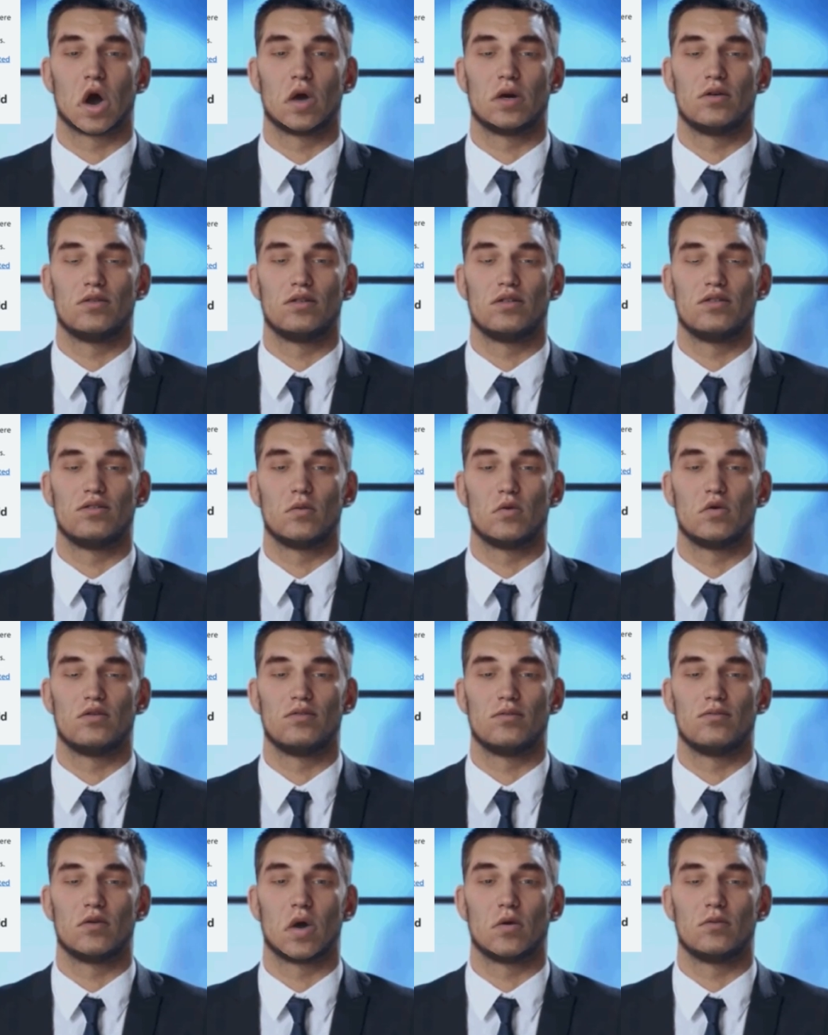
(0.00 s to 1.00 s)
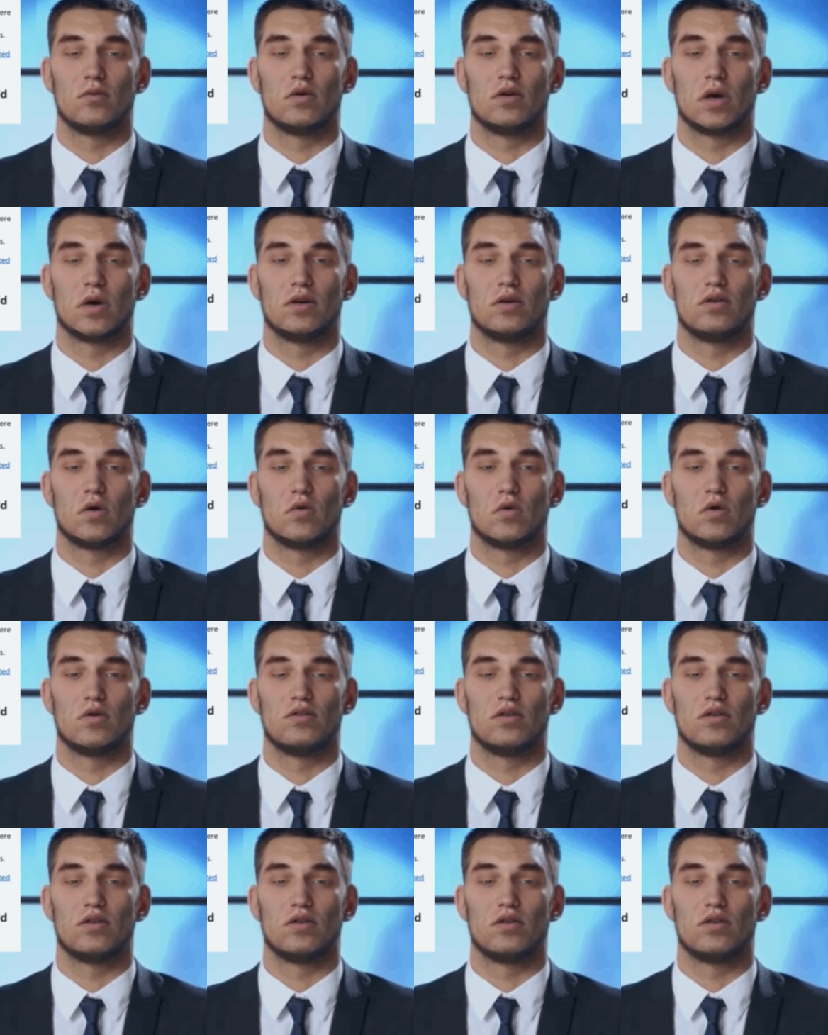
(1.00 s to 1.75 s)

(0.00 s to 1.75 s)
illness was fabricated or